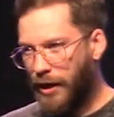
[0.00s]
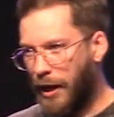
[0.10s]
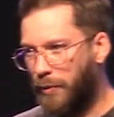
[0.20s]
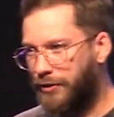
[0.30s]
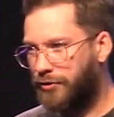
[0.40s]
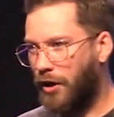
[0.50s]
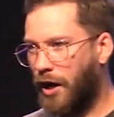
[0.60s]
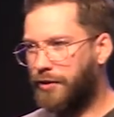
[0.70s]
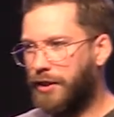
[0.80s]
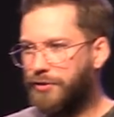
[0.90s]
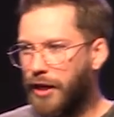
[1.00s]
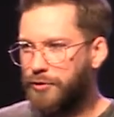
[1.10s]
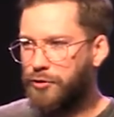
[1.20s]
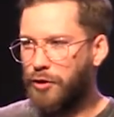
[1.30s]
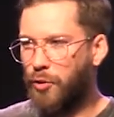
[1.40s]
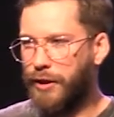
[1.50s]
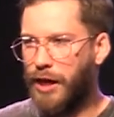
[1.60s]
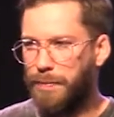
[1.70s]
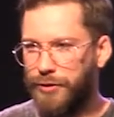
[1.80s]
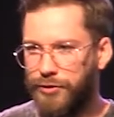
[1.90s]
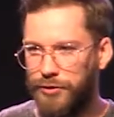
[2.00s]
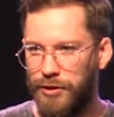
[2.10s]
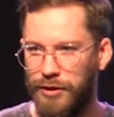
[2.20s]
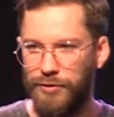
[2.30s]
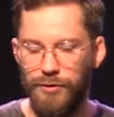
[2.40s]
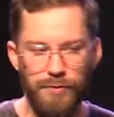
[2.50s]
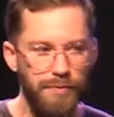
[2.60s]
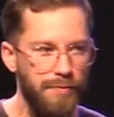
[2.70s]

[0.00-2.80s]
and we saw these as growing opportunities?